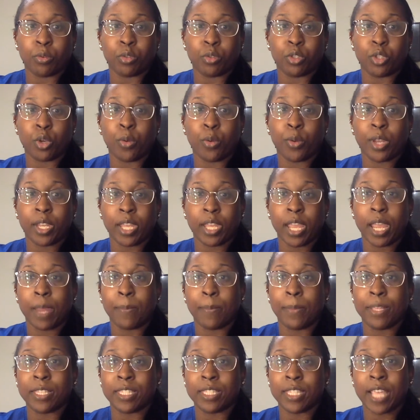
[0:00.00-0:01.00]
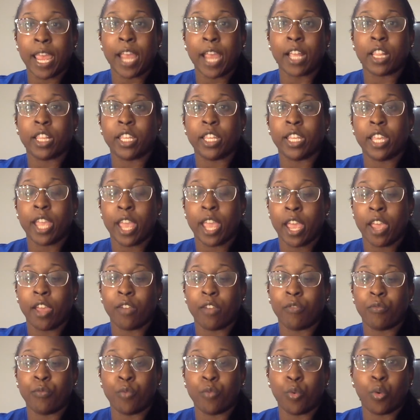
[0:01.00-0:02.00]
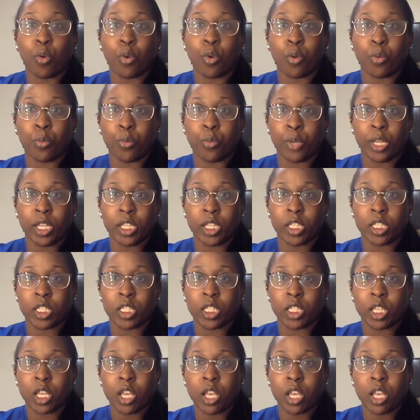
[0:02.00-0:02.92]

So it came exactly at 4 weeks.